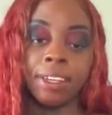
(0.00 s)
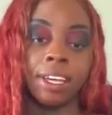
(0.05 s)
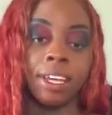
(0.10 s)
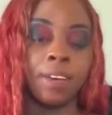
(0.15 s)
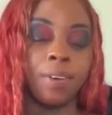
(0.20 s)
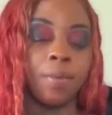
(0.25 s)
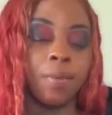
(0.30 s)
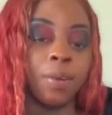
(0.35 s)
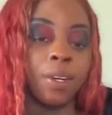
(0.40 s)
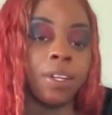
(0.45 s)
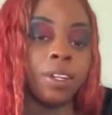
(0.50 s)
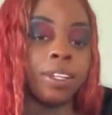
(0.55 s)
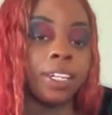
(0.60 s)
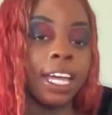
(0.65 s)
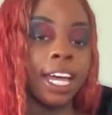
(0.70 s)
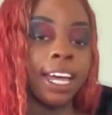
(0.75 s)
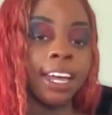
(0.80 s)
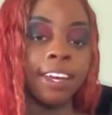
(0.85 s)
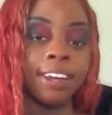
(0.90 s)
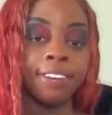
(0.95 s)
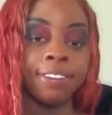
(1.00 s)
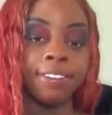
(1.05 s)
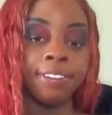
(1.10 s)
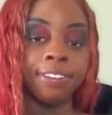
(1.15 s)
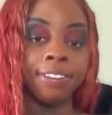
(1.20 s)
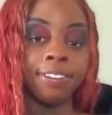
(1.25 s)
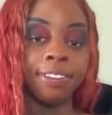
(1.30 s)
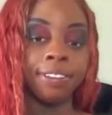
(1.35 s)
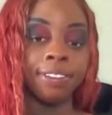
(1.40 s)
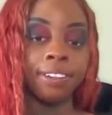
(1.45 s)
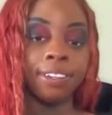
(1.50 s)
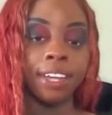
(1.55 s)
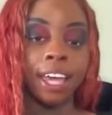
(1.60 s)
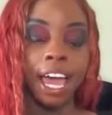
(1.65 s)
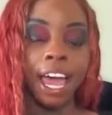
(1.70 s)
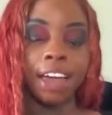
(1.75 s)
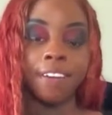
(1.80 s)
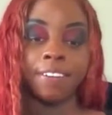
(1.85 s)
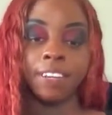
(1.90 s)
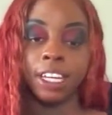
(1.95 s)
In real life,
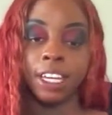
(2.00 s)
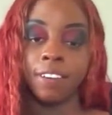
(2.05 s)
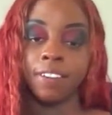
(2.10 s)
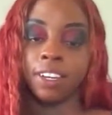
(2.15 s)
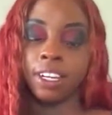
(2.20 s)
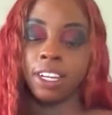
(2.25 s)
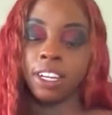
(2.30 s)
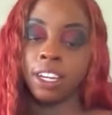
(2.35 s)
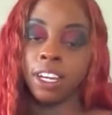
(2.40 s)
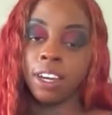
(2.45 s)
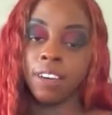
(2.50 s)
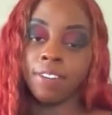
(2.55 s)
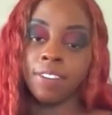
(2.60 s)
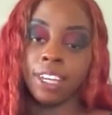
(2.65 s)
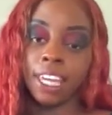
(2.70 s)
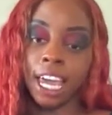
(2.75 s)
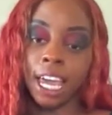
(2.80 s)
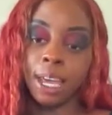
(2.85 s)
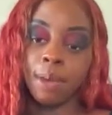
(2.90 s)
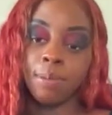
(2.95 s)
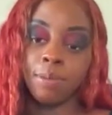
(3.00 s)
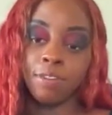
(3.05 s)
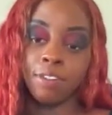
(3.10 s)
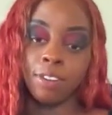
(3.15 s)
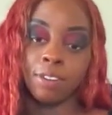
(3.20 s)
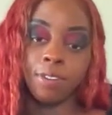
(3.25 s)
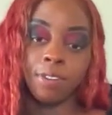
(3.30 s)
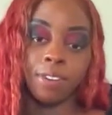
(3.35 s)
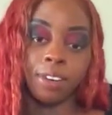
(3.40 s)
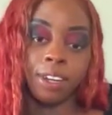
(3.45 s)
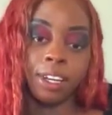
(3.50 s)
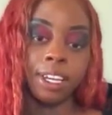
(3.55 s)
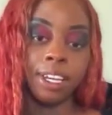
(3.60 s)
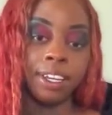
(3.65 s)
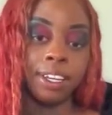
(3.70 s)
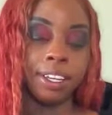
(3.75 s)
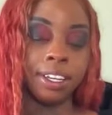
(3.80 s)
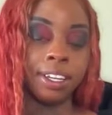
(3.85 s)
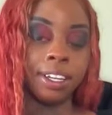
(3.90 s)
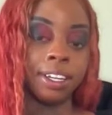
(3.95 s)
I've given enough game for free.
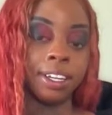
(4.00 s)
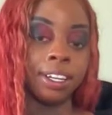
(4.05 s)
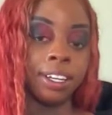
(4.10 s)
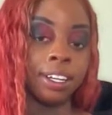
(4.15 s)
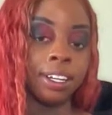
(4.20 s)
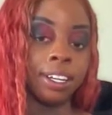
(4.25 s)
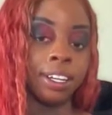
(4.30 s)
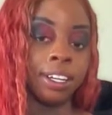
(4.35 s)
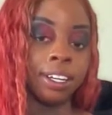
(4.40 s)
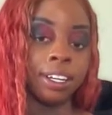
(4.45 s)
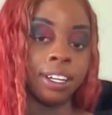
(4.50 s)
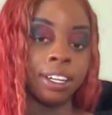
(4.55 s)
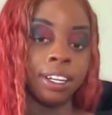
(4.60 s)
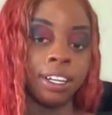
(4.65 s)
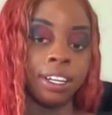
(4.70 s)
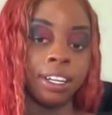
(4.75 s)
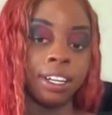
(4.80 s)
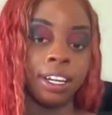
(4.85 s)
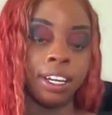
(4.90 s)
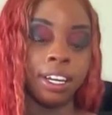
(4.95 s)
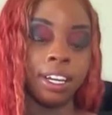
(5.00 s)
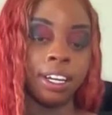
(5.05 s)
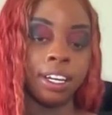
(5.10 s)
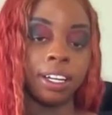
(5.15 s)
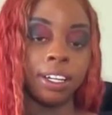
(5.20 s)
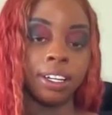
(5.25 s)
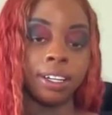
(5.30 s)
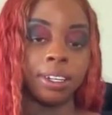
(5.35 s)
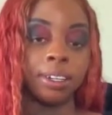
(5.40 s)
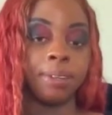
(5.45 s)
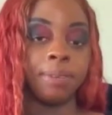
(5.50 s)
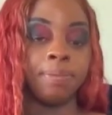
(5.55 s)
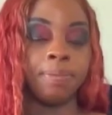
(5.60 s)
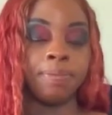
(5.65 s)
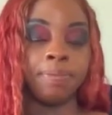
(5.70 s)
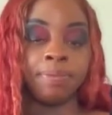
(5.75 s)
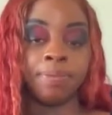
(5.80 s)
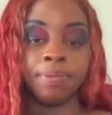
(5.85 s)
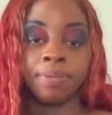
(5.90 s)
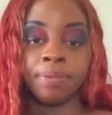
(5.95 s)
Um,
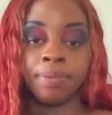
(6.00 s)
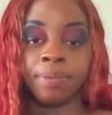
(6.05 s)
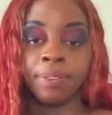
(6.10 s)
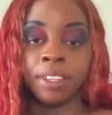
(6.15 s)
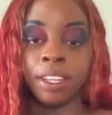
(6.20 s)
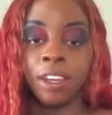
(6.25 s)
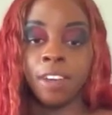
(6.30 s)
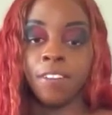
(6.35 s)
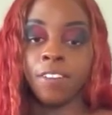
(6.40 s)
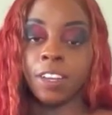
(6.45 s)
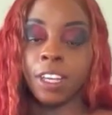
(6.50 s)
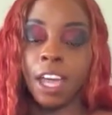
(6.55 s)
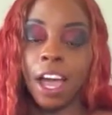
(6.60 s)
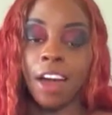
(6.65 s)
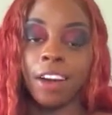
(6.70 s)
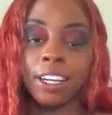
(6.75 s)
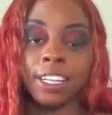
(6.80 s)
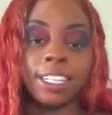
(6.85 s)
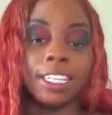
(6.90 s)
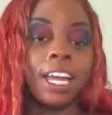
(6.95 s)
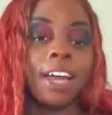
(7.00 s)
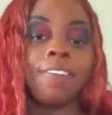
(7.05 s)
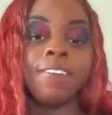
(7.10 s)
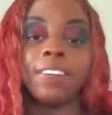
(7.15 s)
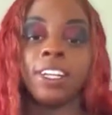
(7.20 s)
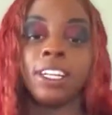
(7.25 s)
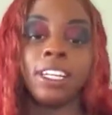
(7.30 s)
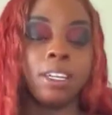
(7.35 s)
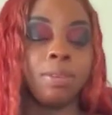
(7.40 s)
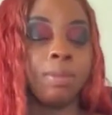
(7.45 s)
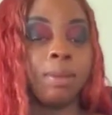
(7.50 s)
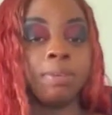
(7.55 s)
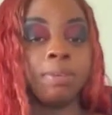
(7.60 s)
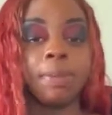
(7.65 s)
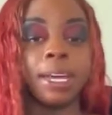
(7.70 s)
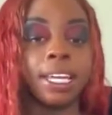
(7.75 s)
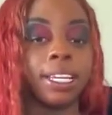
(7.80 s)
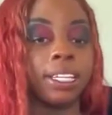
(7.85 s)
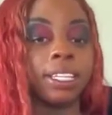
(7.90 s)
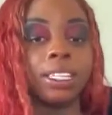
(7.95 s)
for y'all to definitely be
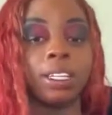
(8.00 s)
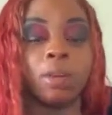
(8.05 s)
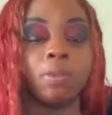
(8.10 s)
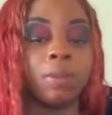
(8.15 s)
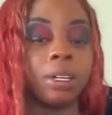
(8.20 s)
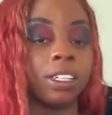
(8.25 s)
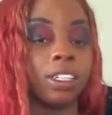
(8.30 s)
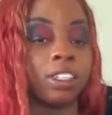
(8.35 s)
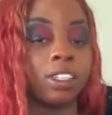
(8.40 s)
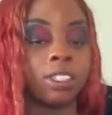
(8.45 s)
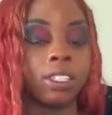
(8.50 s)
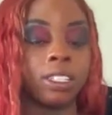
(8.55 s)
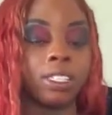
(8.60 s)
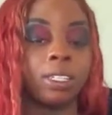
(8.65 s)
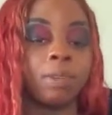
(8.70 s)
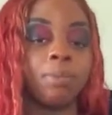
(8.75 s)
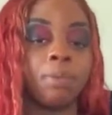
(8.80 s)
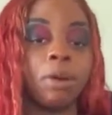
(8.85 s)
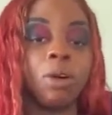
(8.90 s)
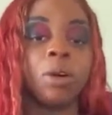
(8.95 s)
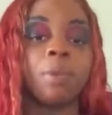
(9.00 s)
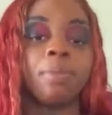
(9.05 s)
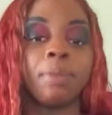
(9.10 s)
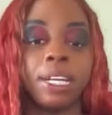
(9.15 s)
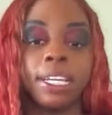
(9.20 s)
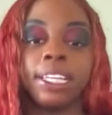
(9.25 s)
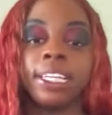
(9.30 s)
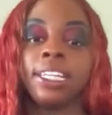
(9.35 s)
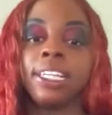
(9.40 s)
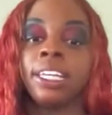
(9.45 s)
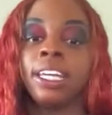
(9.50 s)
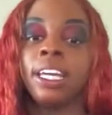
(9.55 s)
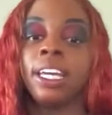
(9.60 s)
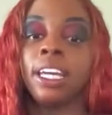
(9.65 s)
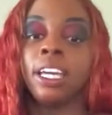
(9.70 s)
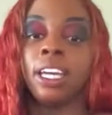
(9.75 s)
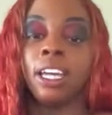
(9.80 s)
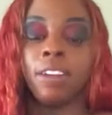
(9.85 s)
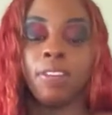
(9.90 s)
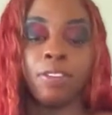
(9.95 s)
making so much, some more money.
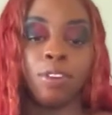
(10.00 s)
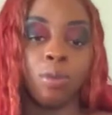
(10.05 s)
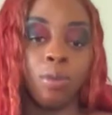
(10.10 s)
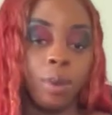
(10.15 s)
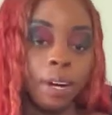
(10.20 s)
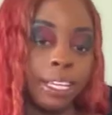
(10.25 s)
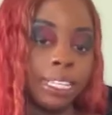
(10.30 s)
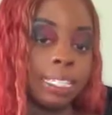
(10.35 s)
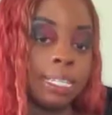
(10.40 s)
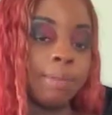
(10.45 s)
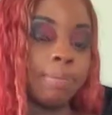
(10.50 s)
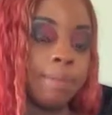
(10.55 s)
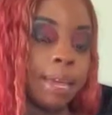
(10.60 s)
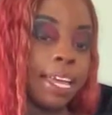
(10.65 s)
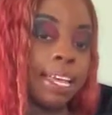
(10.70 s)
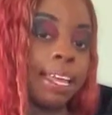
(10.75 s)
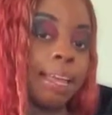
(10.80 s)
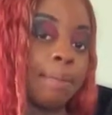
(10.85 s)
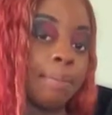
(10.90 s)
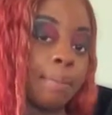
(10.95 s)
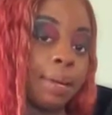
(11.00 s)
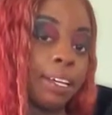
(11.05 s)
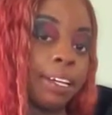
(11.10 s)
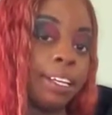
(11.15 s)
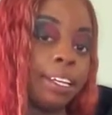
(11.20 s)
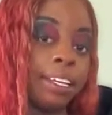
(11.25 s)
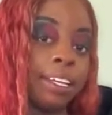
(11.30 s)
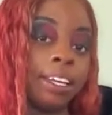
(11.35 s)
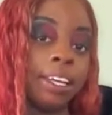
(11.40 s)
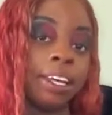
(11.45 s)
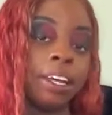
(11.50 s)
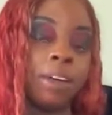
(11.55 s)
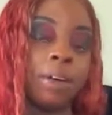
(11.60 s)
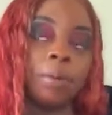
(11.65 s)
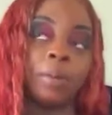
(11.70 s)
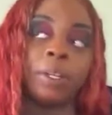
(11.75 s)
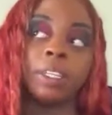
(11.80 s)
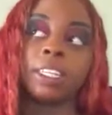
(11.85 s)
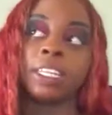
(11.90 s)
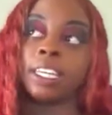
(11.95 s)
If you wasn't making money,
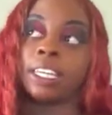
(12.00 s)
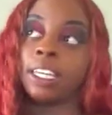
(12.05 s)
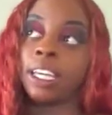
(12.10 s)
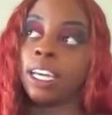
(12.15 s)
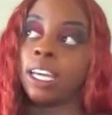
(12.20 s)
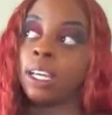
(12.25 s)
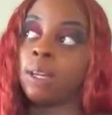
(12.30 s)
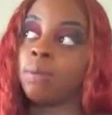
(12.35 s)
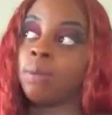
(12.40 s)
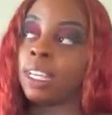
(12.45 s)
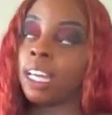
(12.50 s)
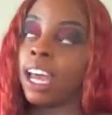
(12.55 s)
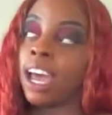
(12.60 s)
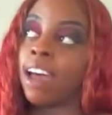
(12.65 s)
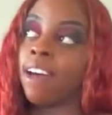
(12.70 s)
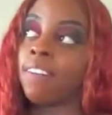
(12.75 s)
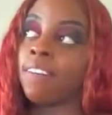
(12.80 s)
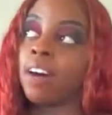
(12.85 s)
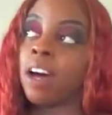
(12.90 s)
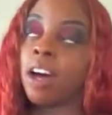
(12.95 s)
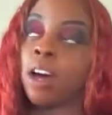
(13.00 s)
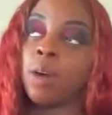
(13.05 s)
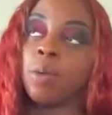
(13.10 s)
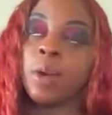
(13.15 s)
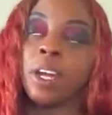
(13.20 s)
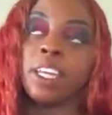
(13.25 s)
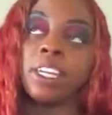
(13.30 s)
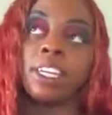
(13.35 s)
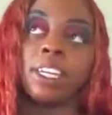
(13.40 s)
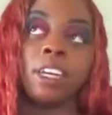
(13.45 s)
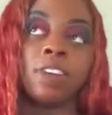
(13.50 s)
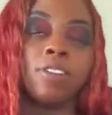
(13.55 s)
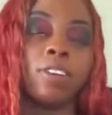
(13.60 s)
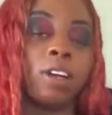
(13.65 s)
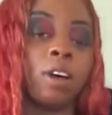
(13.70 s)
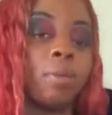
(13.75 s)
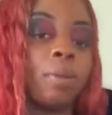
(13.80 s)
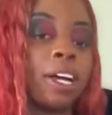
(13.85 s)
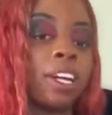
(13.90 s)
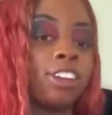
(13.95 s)
with the game that I've already given
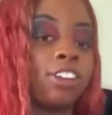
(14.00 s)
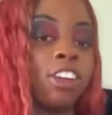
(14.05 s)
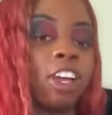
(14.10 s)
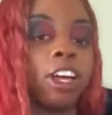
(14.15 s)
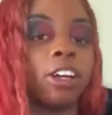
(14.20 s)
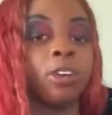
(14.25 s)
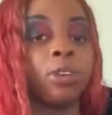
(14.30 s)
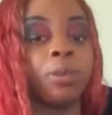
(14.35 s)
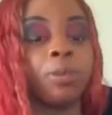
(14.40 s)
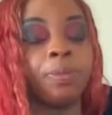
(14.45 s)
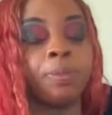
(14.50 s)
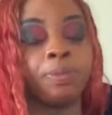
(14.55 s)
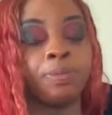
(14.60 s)
on my channel,